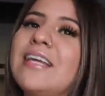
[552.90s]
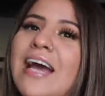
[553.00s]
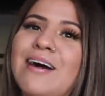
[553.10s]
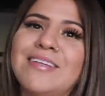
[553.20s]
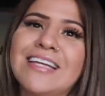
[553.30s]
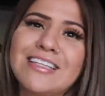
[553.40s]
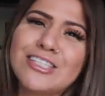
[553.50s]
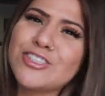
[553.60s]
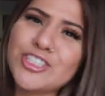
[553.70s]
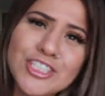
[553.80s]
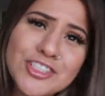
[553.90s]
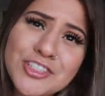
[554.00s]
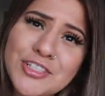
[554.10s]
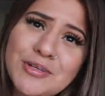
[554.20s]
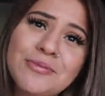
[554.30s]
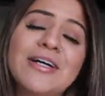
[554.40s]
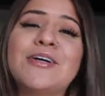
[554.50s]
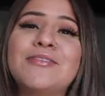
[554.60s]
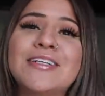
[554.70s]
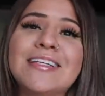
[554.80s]
they have like little shirts you can wear
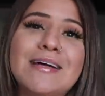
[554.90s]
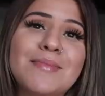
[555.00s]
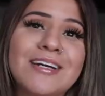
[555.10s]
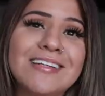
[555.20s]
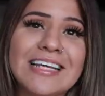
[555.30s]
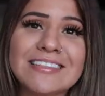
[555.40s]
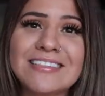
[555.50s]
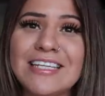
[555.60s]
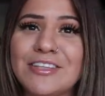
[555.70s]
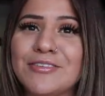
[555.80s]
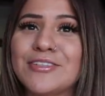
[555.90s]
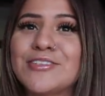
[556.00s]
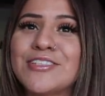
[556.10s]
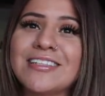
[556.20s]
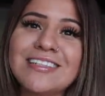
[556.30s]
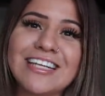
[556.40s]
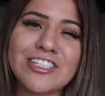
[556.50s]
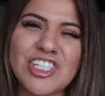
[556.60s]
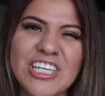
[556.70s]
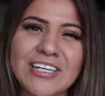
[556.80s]
over them that are like see-through, so they're like
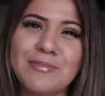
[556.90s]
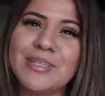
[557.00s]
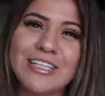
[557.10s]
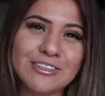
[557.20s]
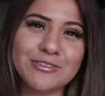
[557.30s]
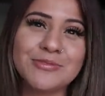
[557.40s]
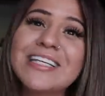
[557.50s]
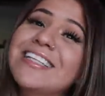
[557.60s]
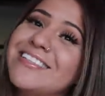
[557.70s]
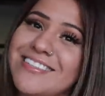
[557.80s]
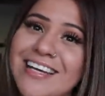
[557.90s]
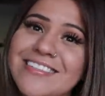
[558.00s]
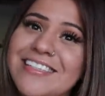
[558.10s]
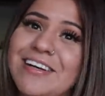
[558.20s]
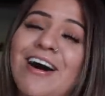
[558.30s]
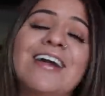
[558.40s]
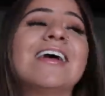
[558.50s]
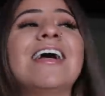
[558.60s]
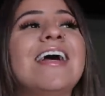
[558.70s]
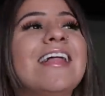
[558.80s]
sheer, but they look really sexy on.
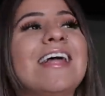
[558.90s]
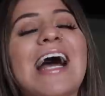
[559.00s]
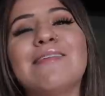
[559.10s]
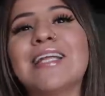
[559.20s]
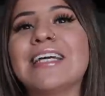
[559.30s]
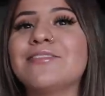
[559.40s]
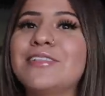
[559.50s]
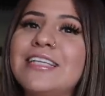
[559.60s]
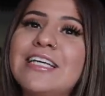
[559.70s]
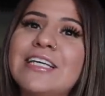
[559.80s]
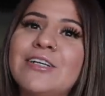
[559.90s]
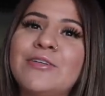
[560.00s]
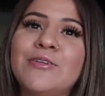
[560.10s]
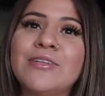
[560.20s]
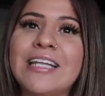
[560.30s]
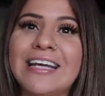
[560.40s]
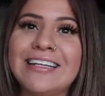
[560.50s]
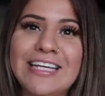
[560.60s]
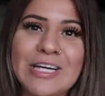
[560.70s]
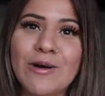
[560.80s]
They have like really cool like
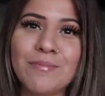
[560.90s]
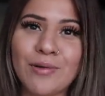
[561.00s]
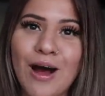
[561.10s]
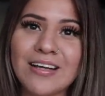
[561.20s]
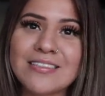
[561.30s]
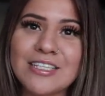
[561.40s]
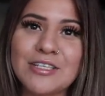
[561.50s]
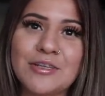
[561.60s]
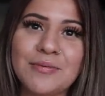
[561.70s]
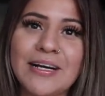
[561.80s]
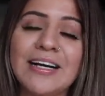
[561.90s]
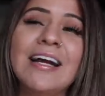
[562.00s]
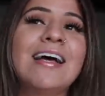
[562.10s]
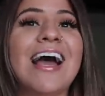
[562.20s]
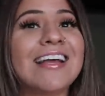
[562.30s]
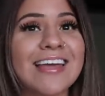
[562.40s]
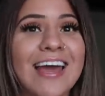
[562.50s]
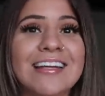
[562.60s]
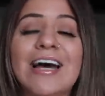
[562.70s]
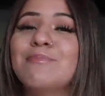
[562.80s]
neon bras that you could wear.
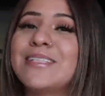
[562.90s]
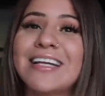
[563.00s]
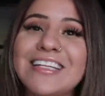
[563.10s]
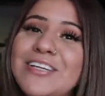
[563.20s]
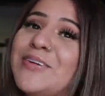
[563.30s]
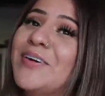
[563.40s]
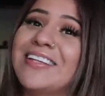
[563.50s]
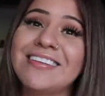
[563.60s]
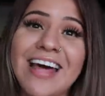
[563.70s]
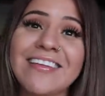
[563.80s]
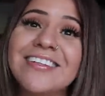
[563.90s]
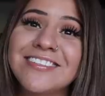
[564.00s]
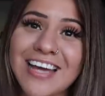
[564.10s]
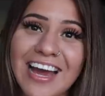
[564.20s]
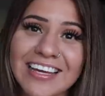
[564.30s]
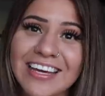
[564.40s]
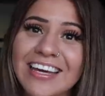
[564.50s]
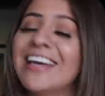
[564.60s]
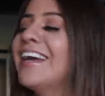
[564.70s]
Again, I'm telling you, a leather jacket.